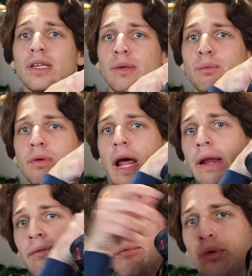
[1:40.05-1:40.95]
the
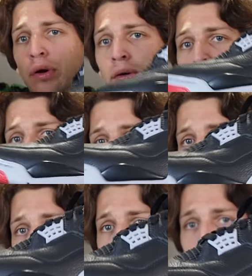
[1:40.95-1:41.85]
Bred 4
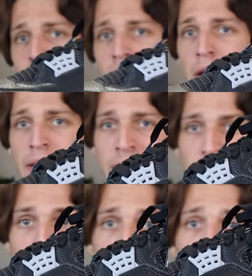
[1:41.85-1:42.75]
Reimagines right
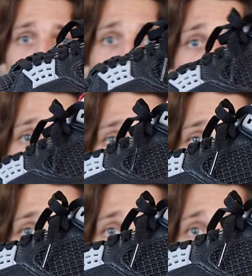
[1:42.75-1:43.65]
here in
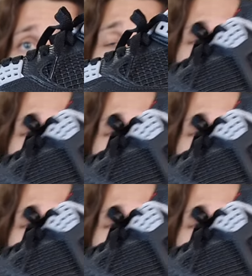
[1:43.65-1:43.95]
hand.